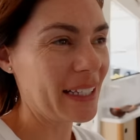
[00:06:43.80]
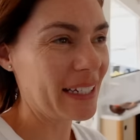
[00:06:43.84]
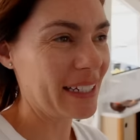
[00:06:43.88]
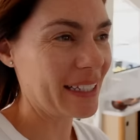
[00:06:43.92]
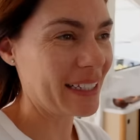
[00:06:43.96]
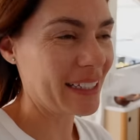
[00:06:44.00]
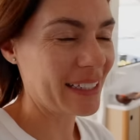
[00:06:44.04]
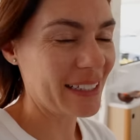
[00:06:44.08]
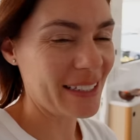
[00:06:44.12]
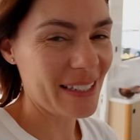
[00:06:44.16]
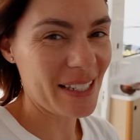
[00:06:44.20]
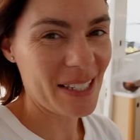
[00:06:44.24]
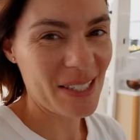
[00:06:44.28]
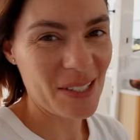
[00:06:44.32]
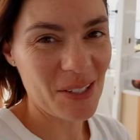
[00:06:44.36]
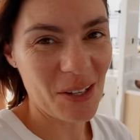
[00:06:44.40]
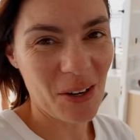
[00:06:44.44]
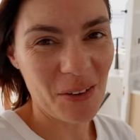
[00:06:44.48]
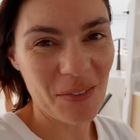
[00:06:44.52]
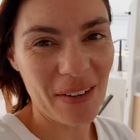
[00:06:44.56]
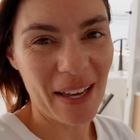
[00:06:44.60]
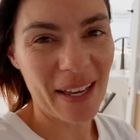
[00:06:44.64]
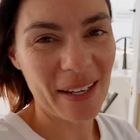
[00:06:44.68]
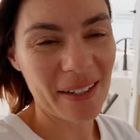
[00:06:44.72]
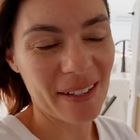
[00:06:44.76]
then here. So
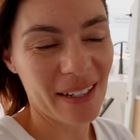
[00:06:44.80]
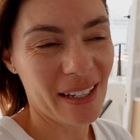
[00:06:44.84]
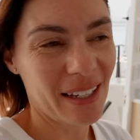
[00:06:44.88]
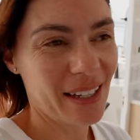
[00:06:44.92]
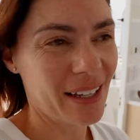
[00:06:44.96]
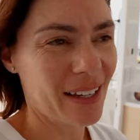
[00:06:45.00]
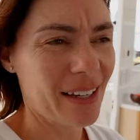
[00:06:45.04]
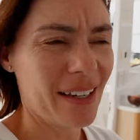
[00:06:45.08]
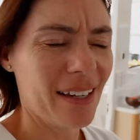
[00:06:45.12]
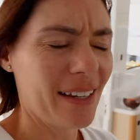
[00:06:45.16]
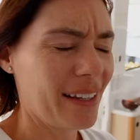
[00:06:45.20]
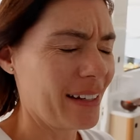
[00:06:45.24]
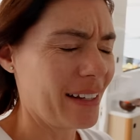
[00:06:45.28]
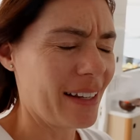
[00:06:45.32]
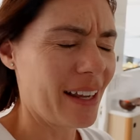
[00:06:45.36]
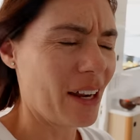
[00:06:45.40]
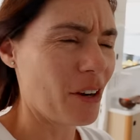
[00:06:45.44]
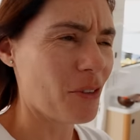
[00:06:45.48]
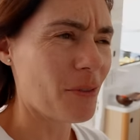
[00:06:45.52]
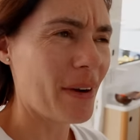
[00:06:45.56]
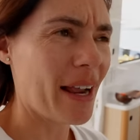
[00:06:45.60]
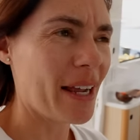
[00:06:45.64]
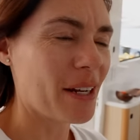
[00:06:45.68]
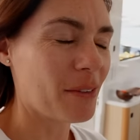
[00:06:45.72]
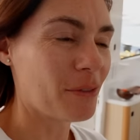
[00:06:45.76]
I've had like,
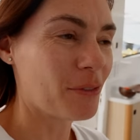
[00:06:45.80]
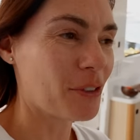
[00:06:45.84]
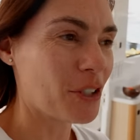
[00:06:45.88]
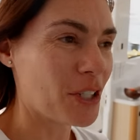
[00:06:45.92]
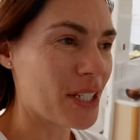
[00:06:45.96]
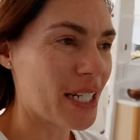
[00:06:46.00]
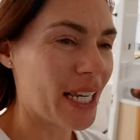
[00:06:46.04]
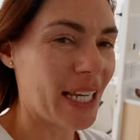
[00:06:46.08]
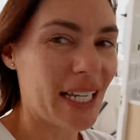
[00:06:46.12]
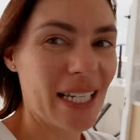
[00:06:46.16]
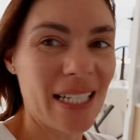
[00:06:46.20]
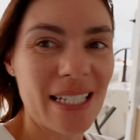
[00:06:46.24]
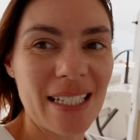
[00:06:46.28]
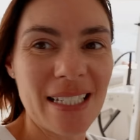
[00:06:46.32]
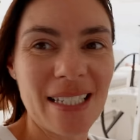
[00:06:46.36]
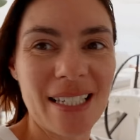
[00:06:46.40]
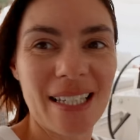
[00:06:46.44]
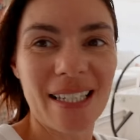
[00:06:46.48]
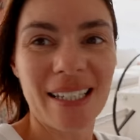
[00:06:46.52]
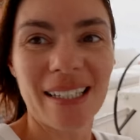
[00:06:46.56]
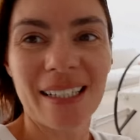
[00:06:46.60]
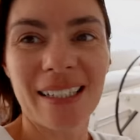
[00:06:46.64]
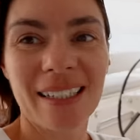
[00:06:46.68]
a random few days.